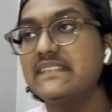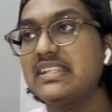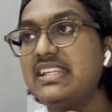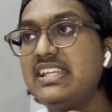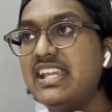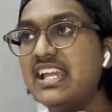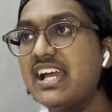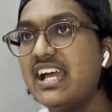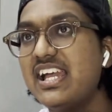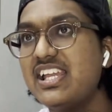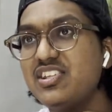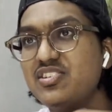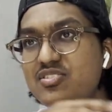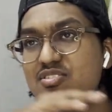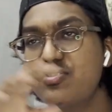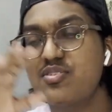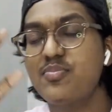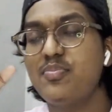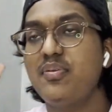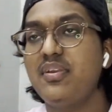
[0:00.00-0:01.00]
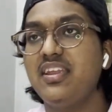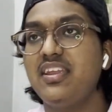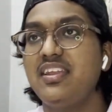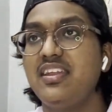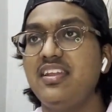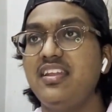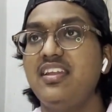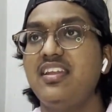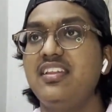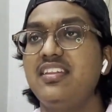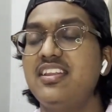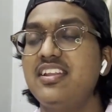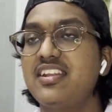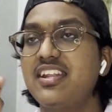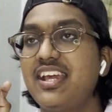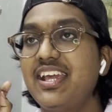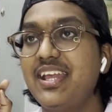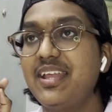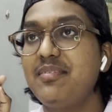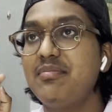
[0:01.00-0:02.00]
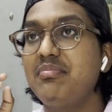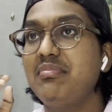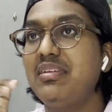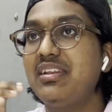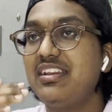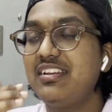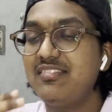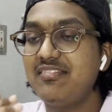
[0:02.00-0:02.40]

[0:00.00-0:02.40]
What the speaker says: yeah, I used to pray at the time when